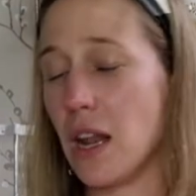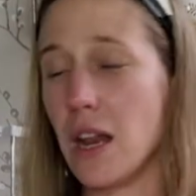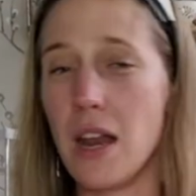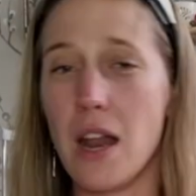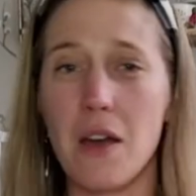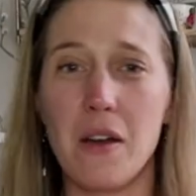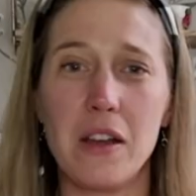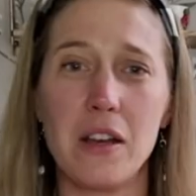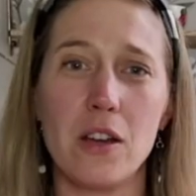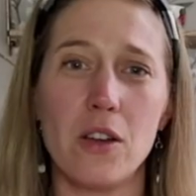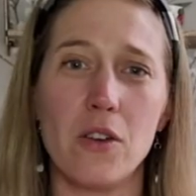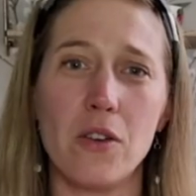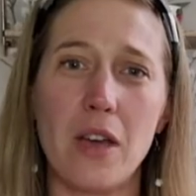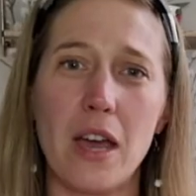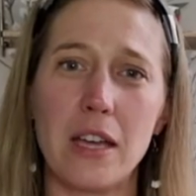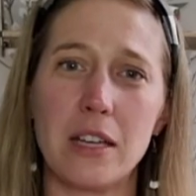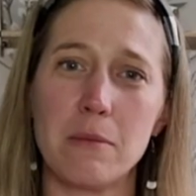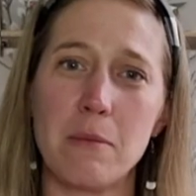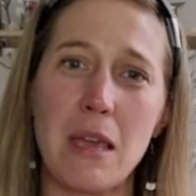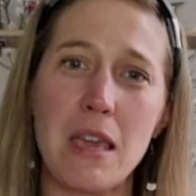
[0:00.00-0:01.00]
And now I know
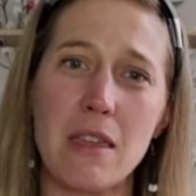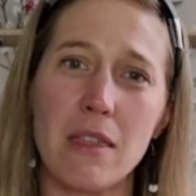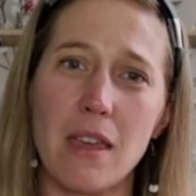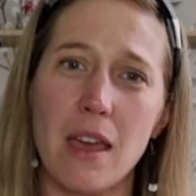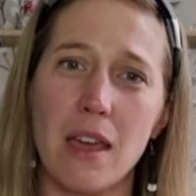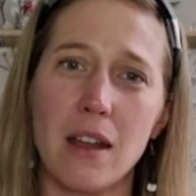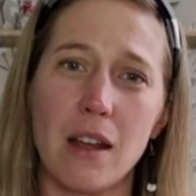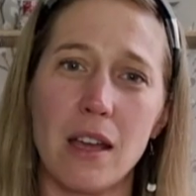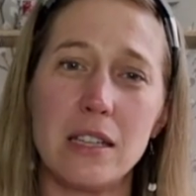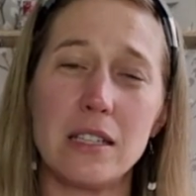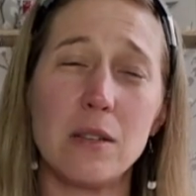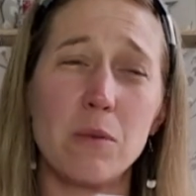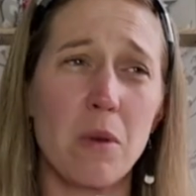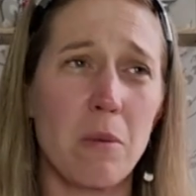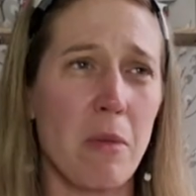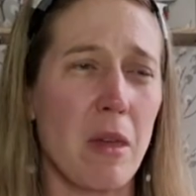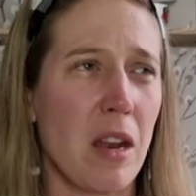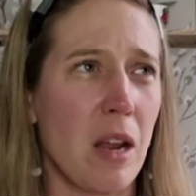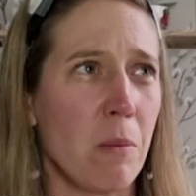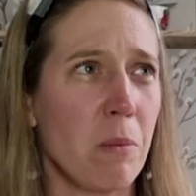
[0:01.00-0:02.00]
how to make that. I did
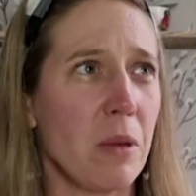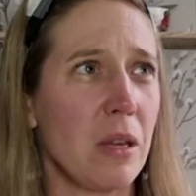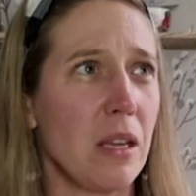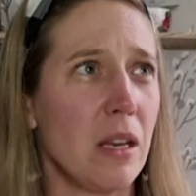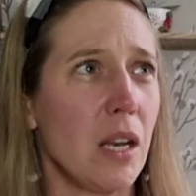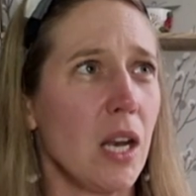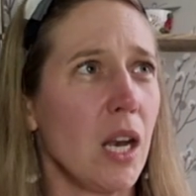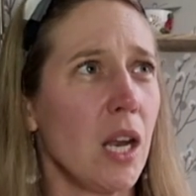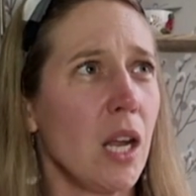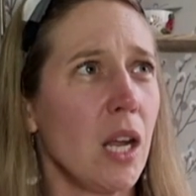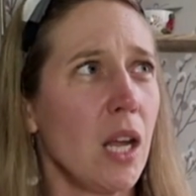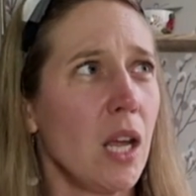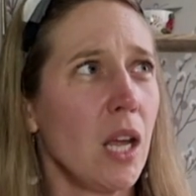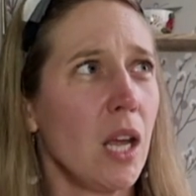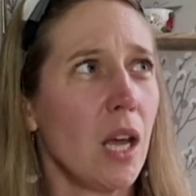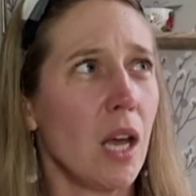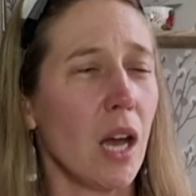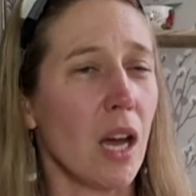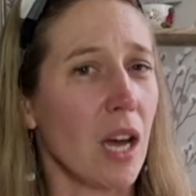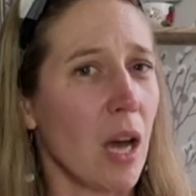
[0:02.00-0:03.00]
whip that up in
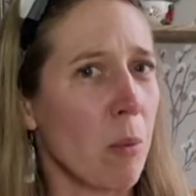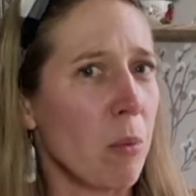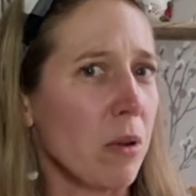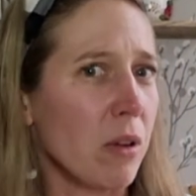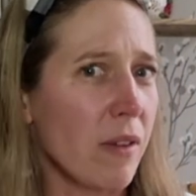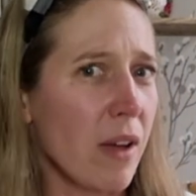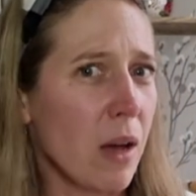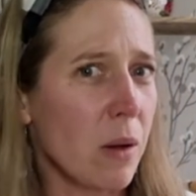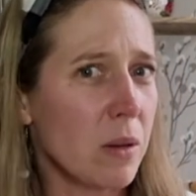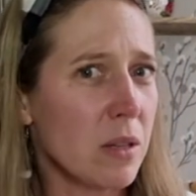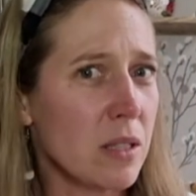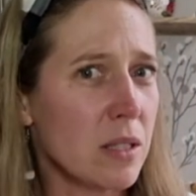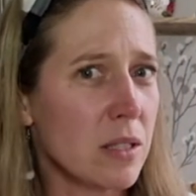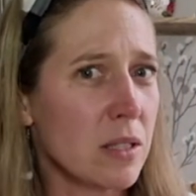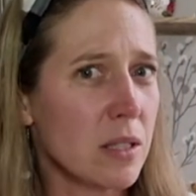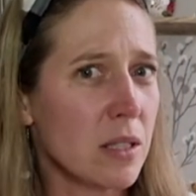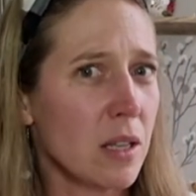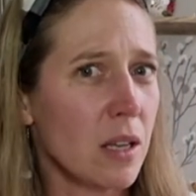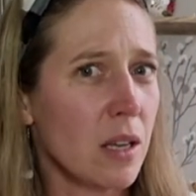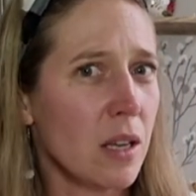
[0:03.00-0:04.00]
a couple of
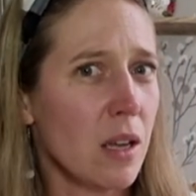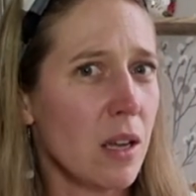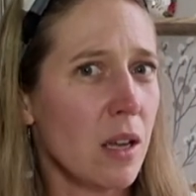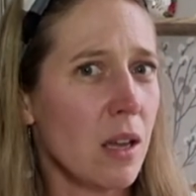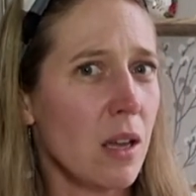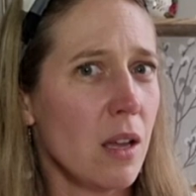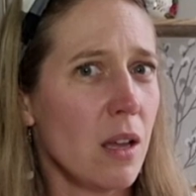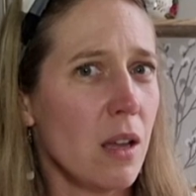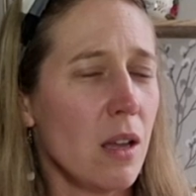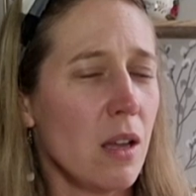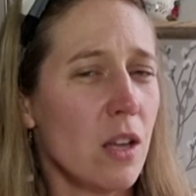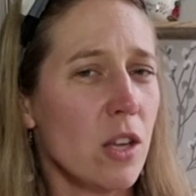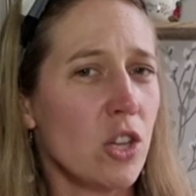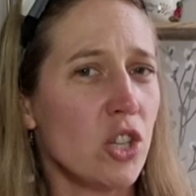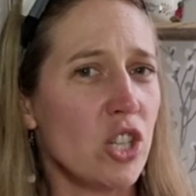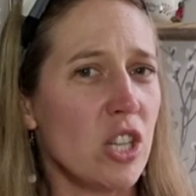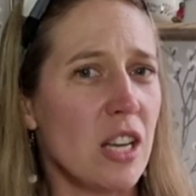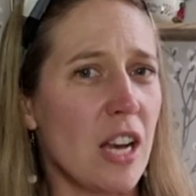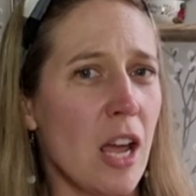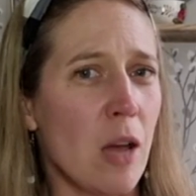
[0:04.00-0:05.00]
hours.
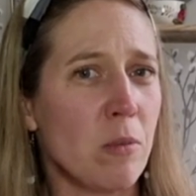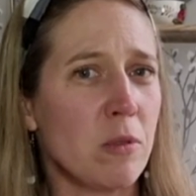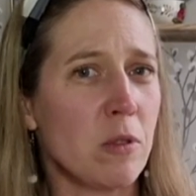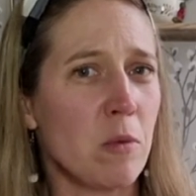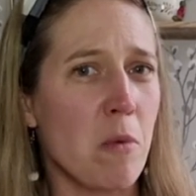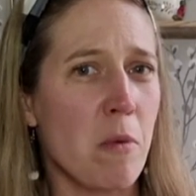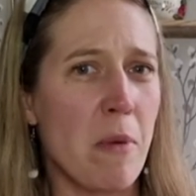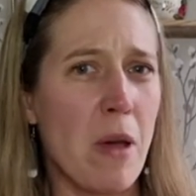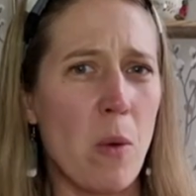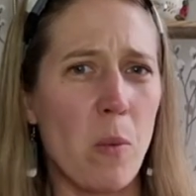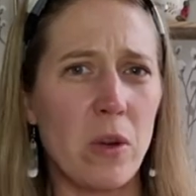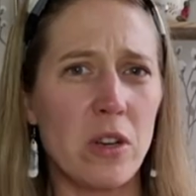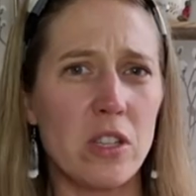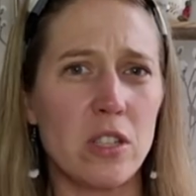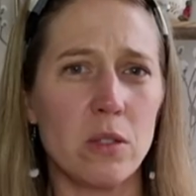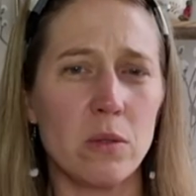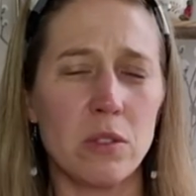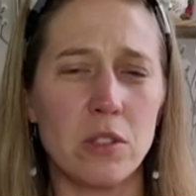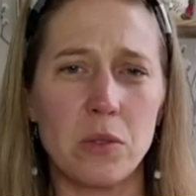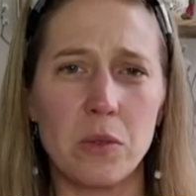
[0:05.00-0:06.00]
She naps from about 1
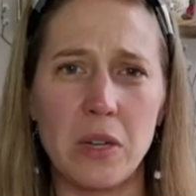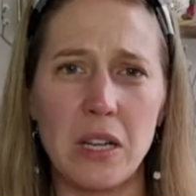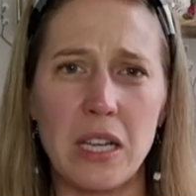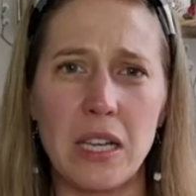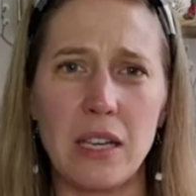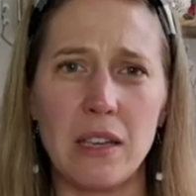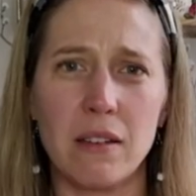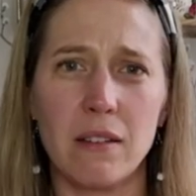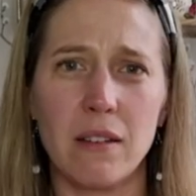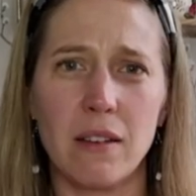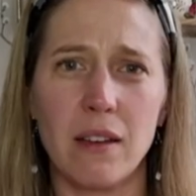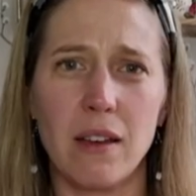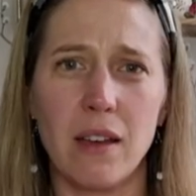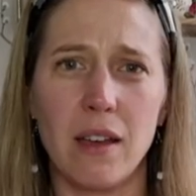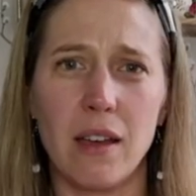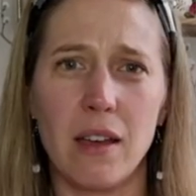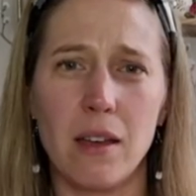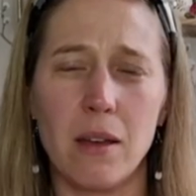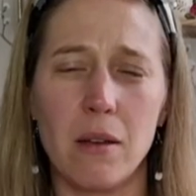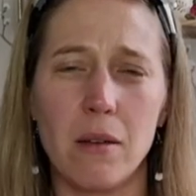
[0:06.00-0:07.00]
till 3,
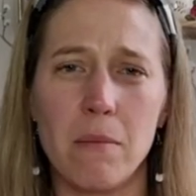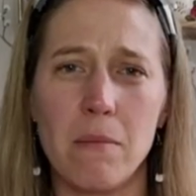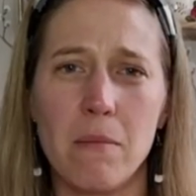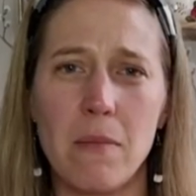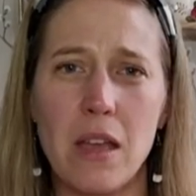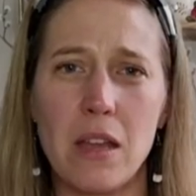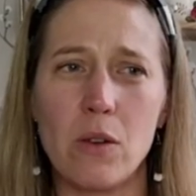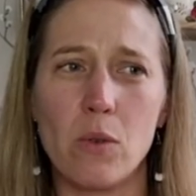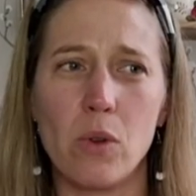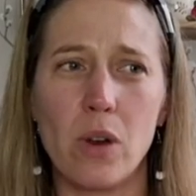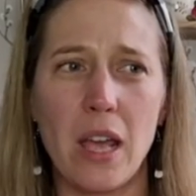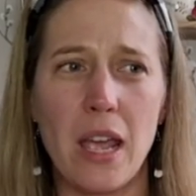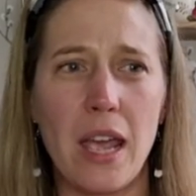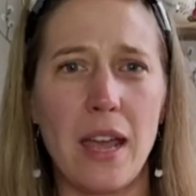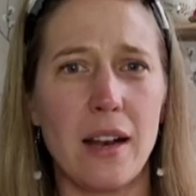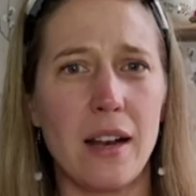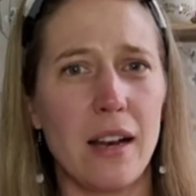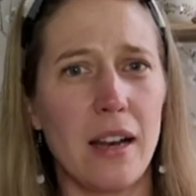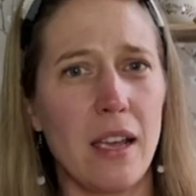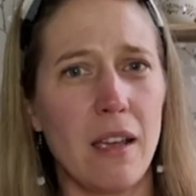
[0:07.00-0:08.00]
and all I
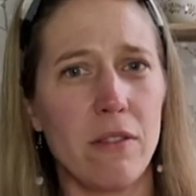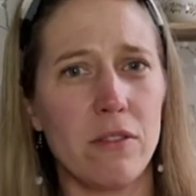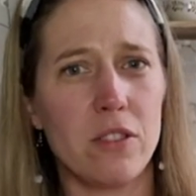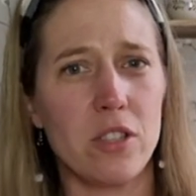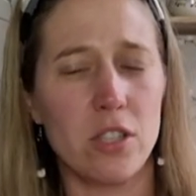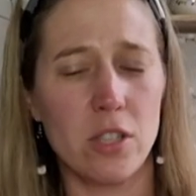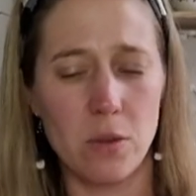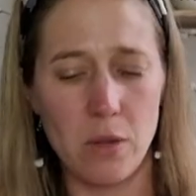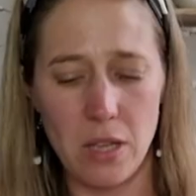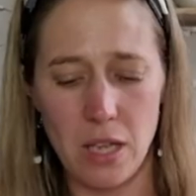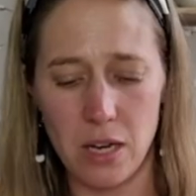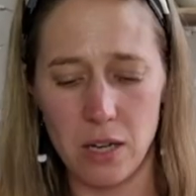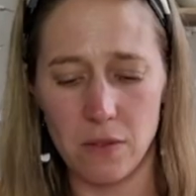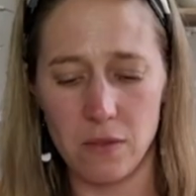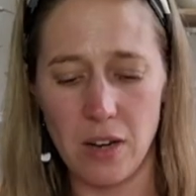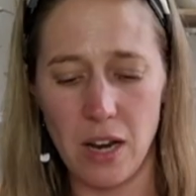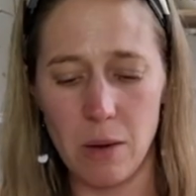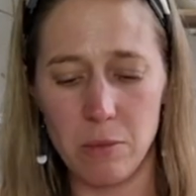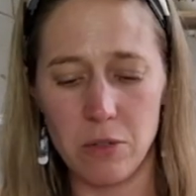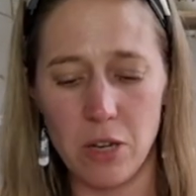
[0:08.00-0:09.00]
had left to do at the end
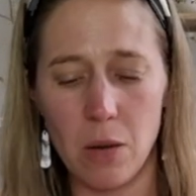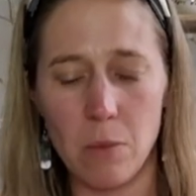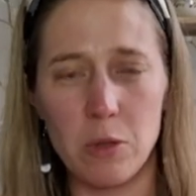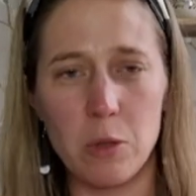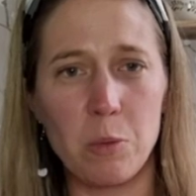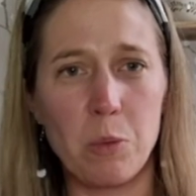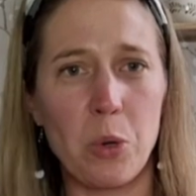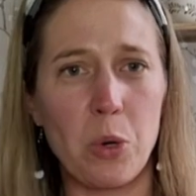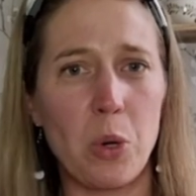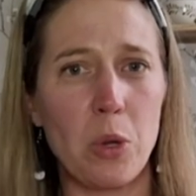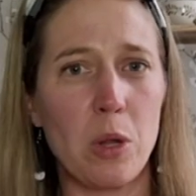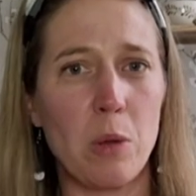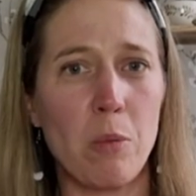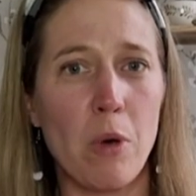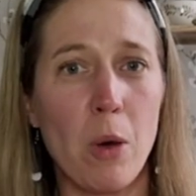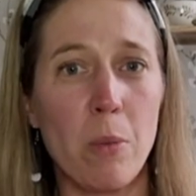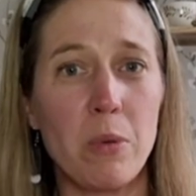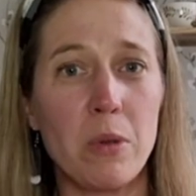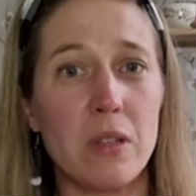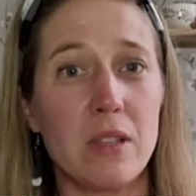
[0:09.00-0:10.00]
of nap time was put on the
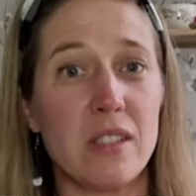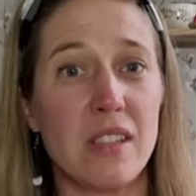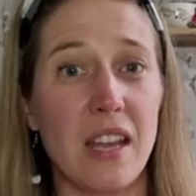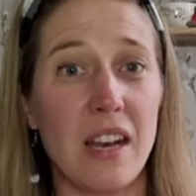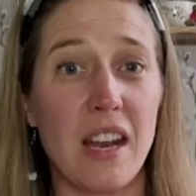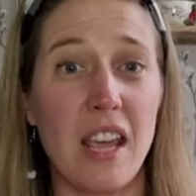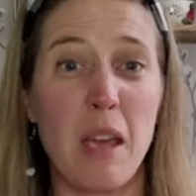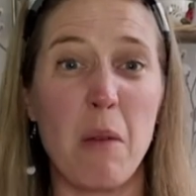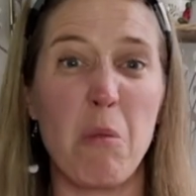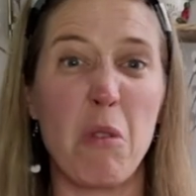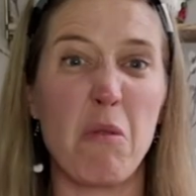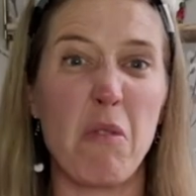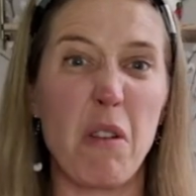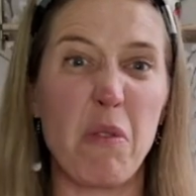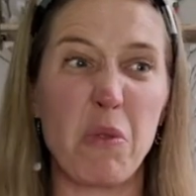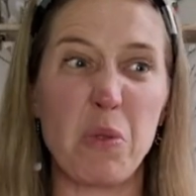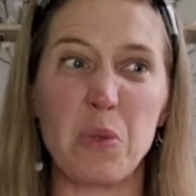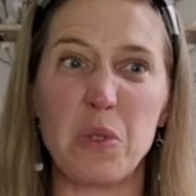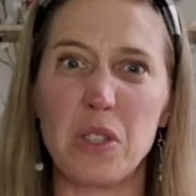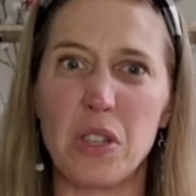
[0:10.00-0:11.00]
poppers and hem the ruffle.